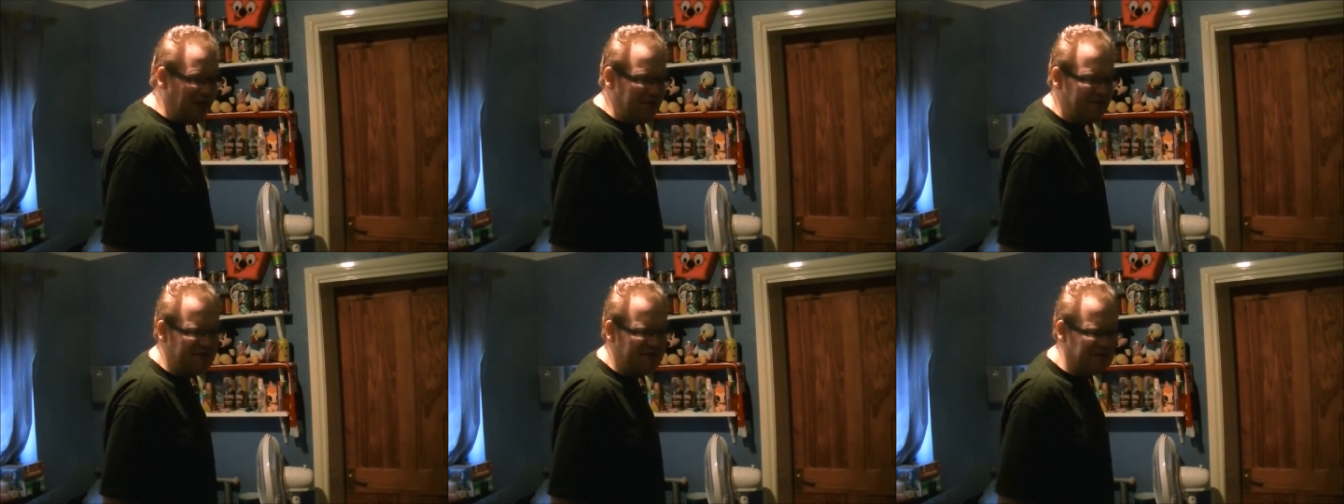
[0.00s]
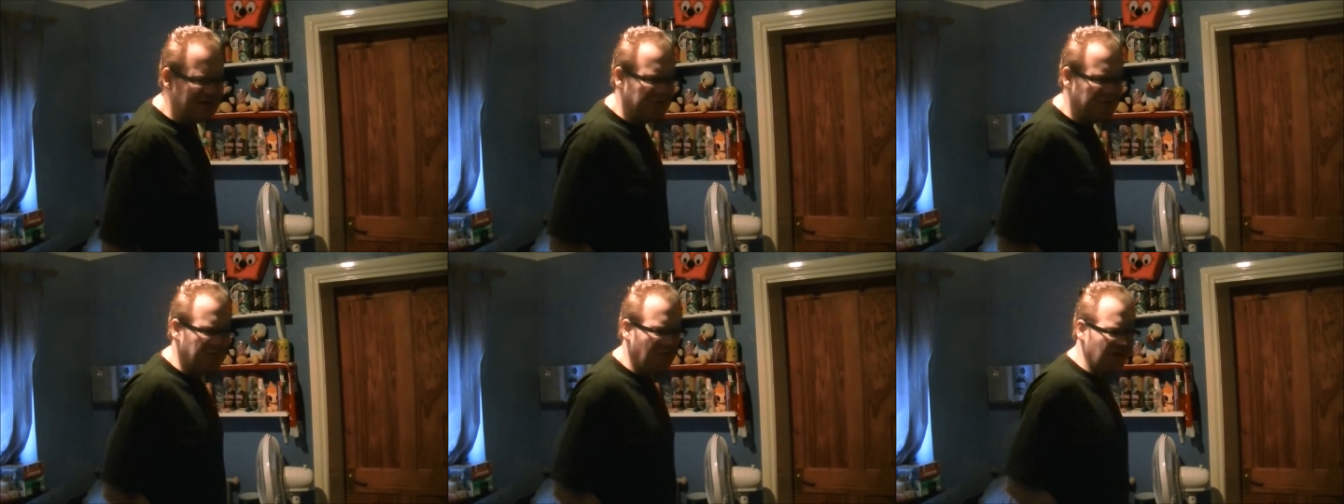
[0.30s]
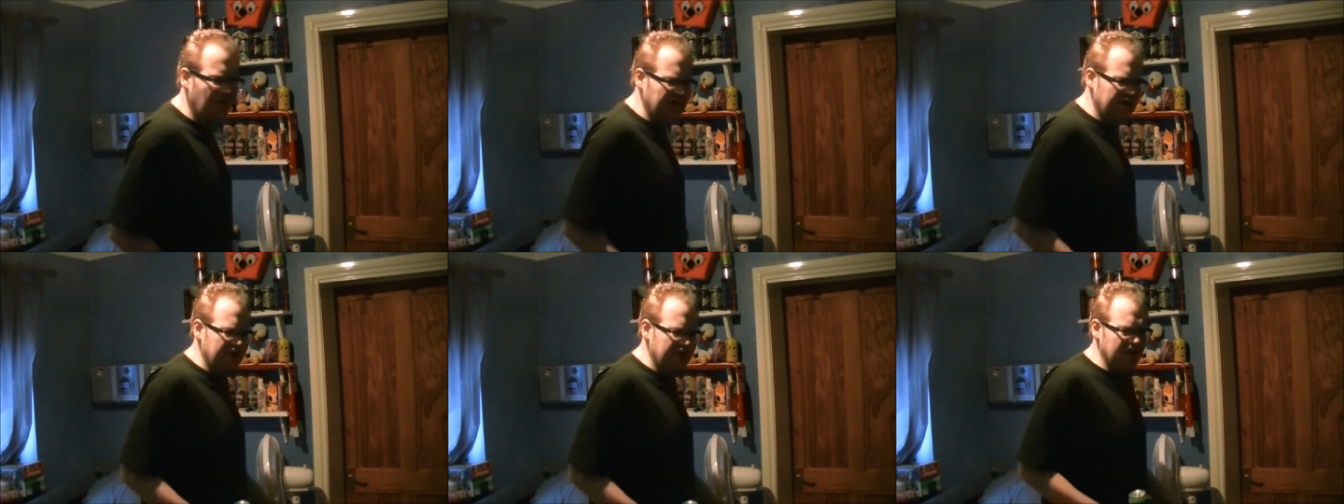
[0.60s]
I'm
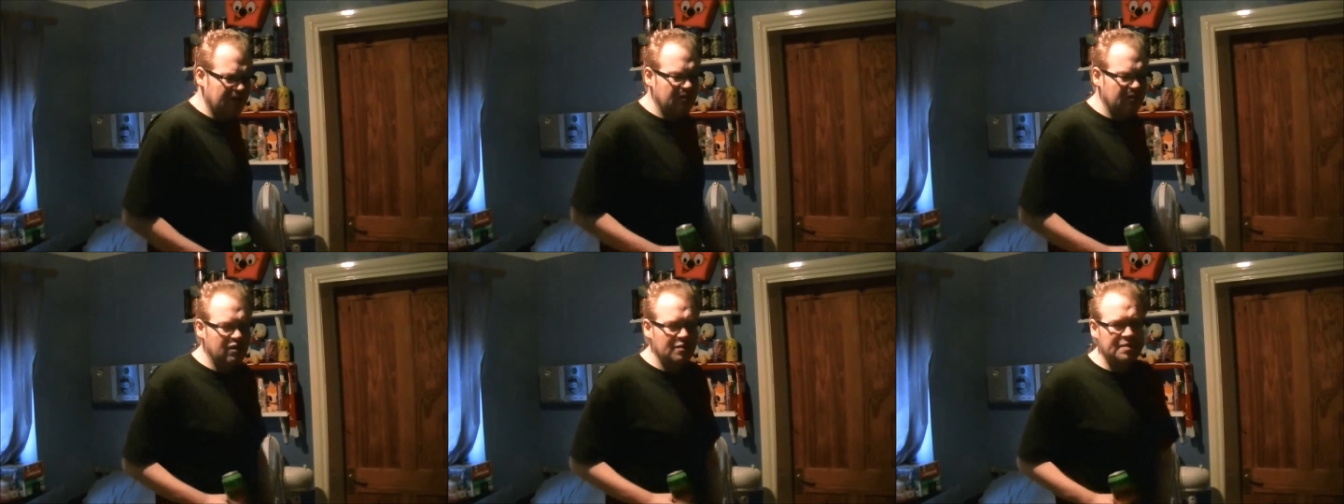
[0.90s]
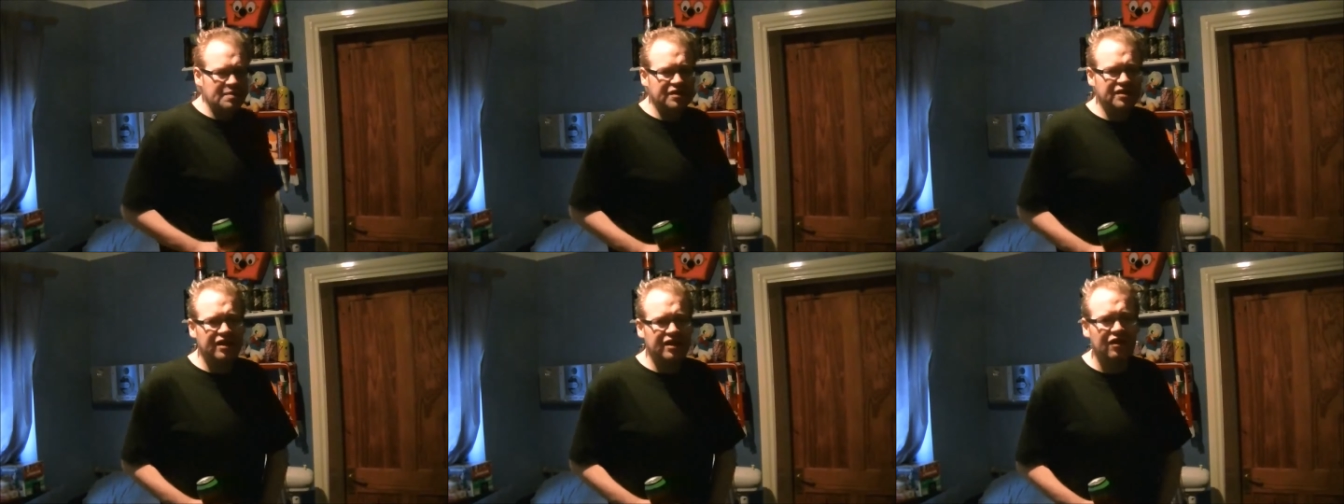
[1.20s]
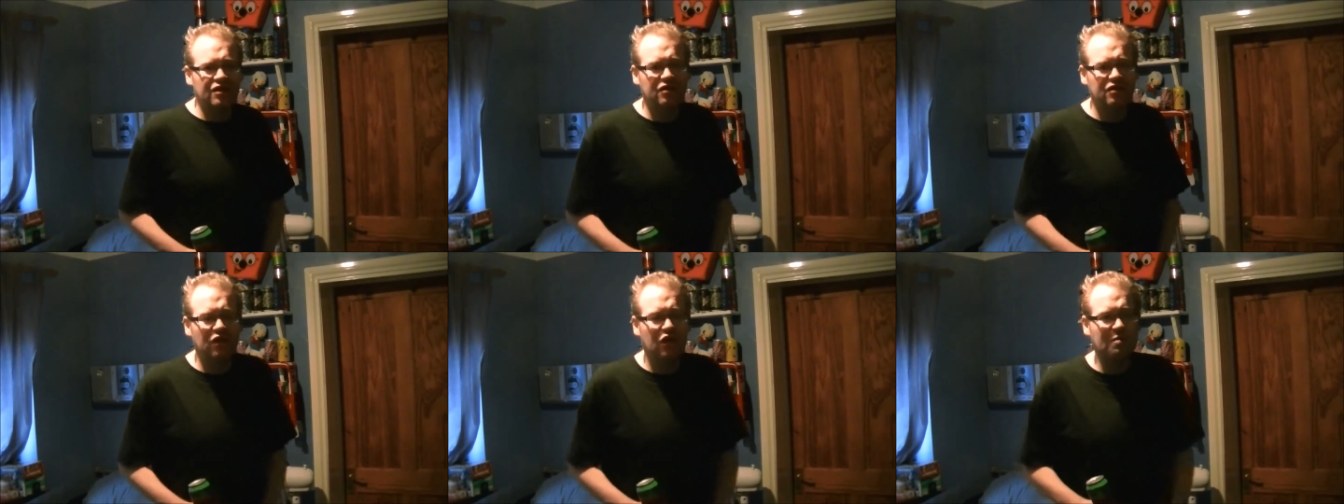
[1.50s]
disappointed. Rip Its can
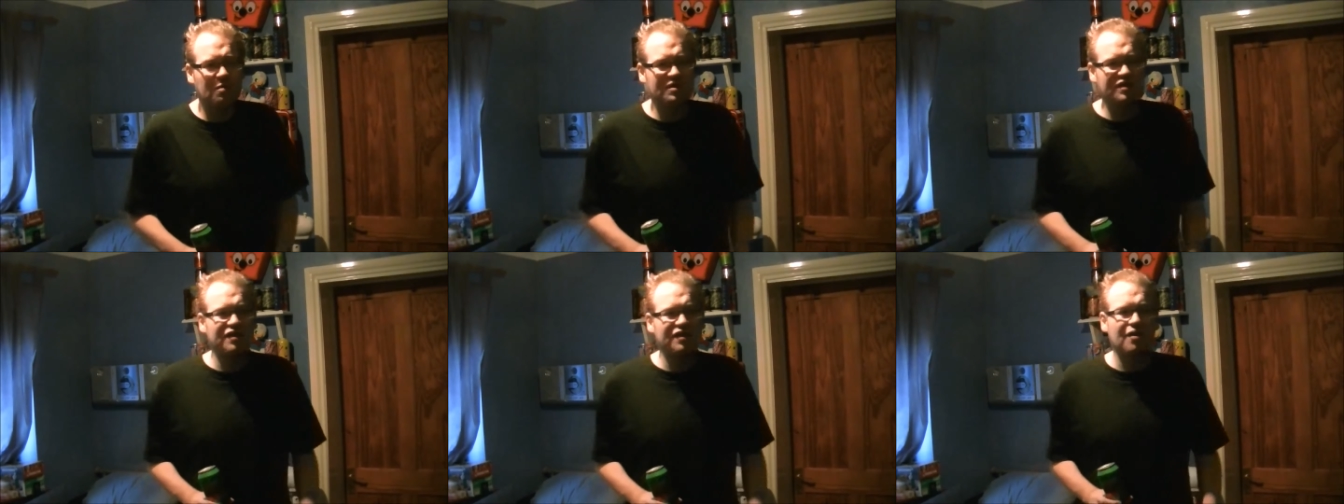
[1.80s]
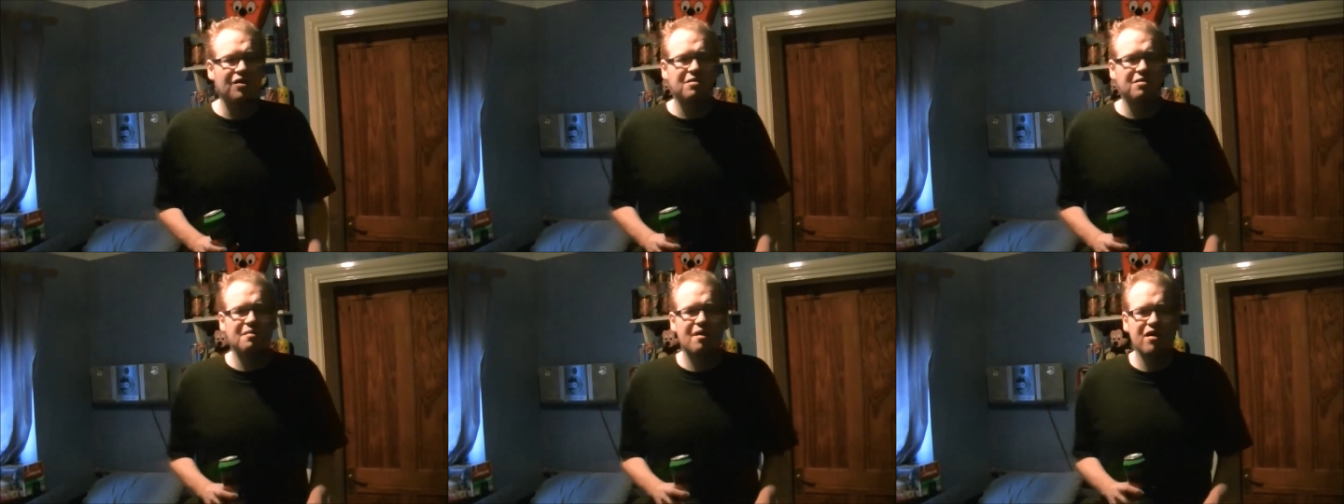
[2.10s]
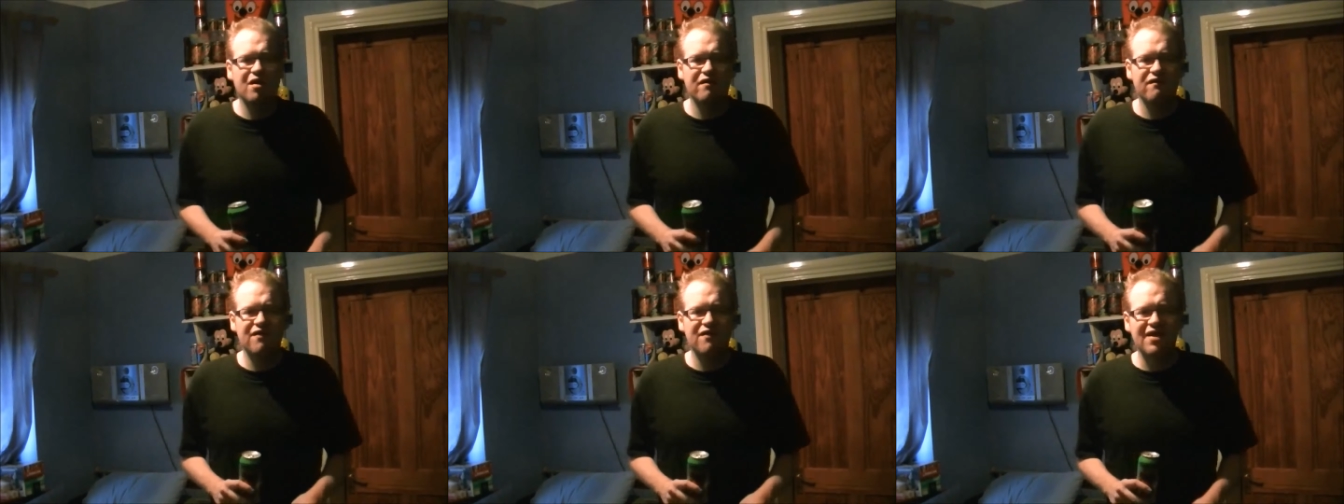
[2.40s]
no longer be sold.
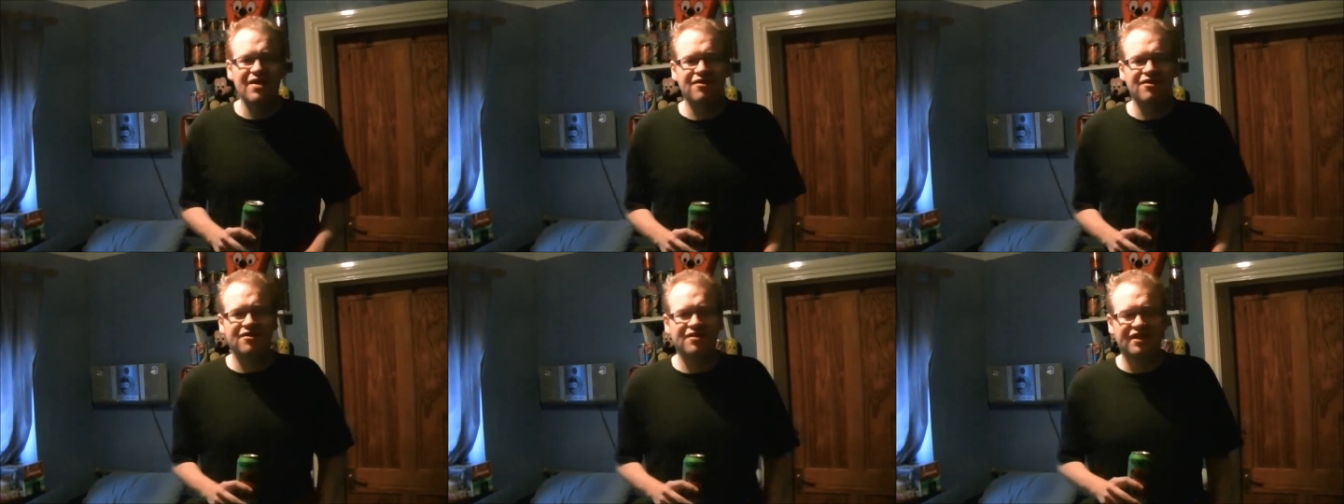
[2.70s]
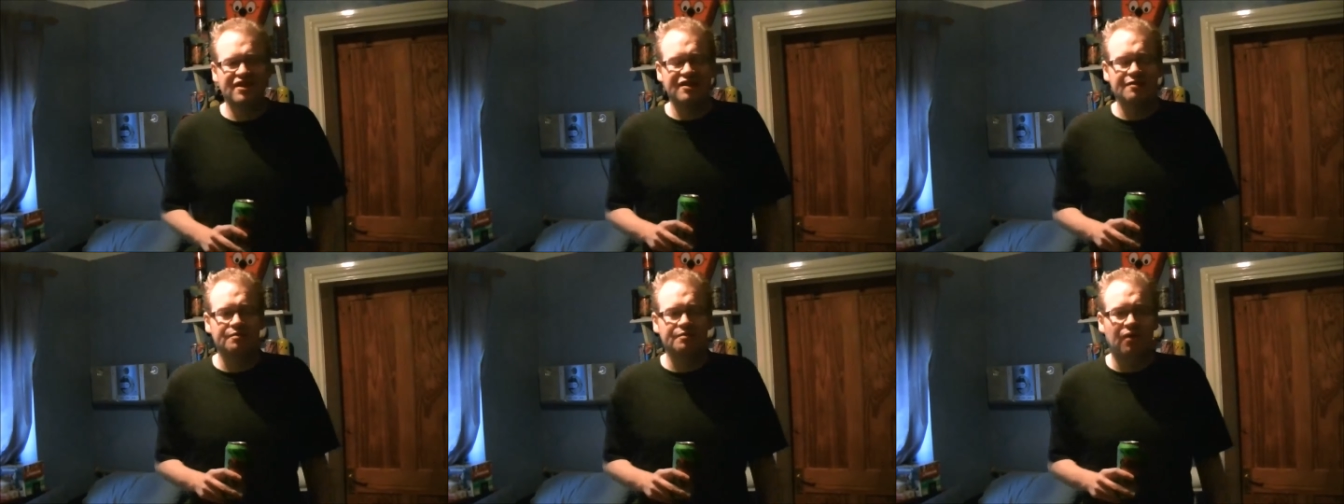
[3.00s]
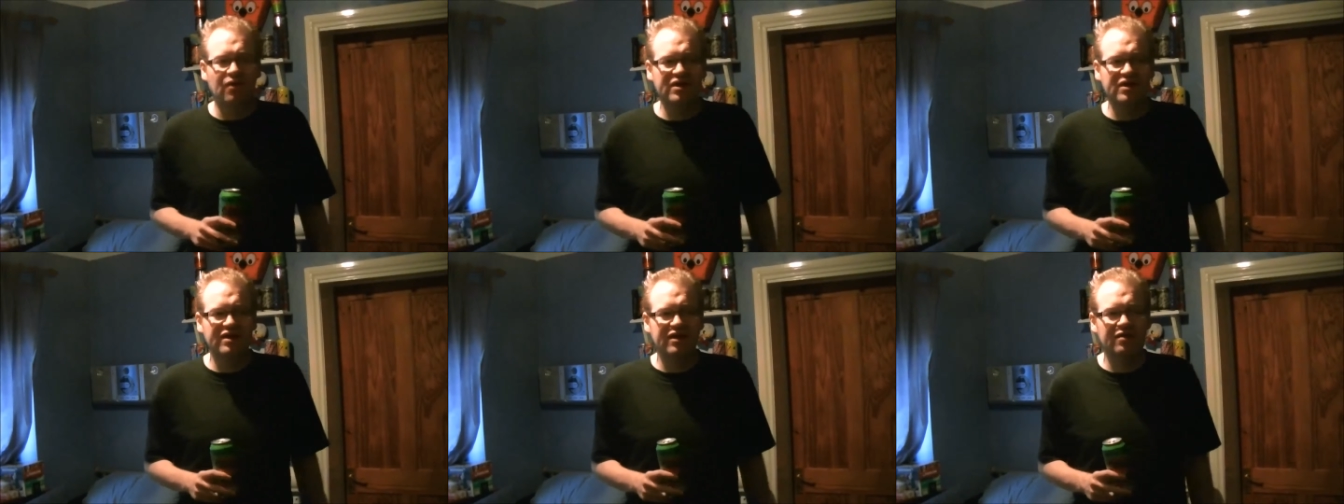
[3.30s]
American Fizz.
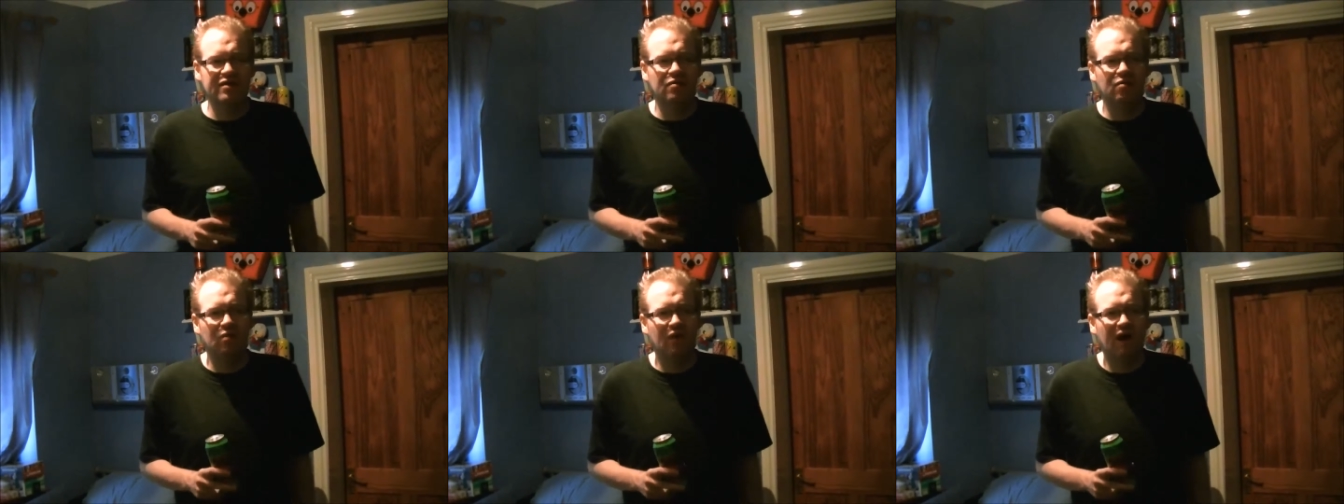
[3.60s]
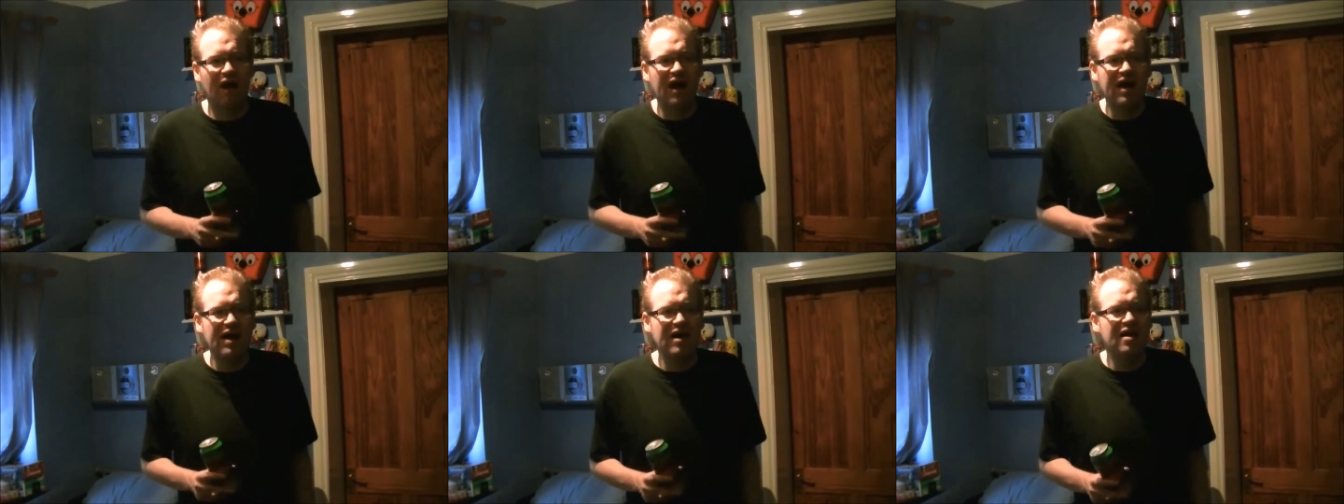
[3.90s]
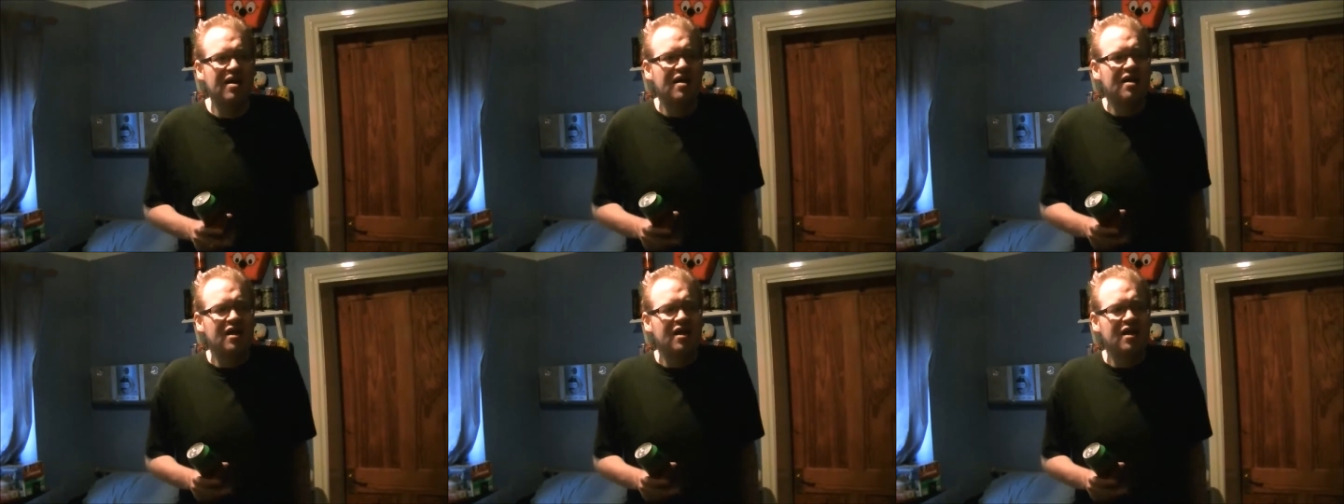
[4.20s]
Disappointed. Why?